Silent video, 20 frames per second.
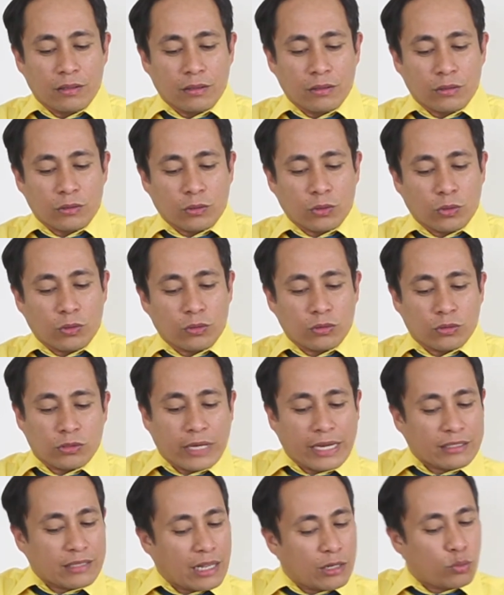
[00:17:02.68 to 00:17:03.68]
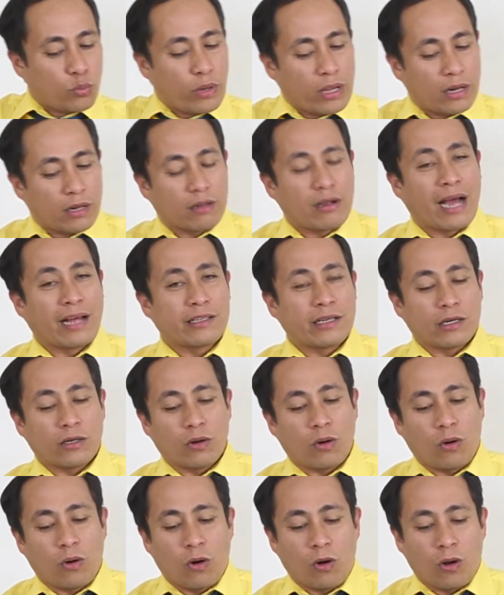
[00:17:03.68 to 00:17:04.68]
So Satan will gather
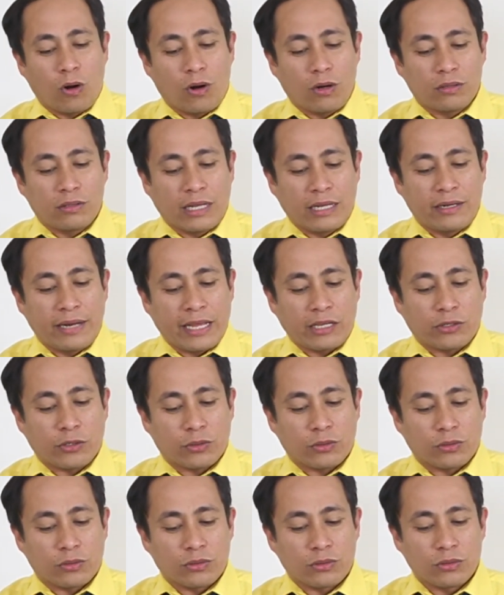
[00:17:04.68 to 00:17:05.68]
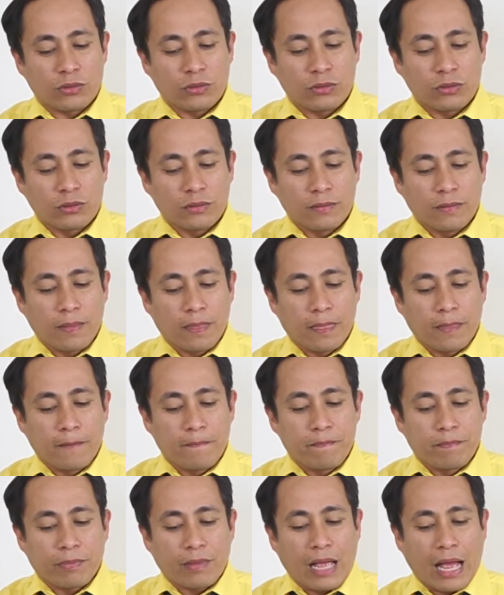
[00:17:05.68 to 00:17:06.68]
all the nations
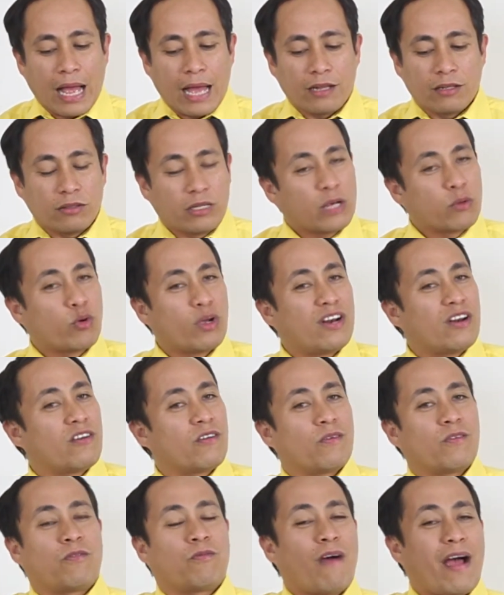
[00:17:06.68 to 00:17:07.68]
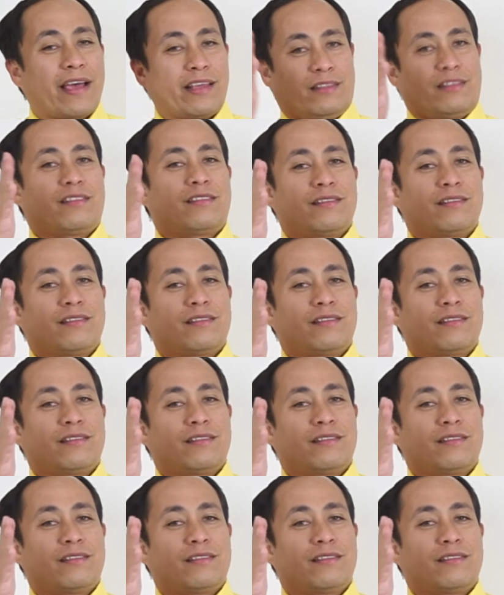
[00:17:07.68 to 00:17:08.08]
and they will fight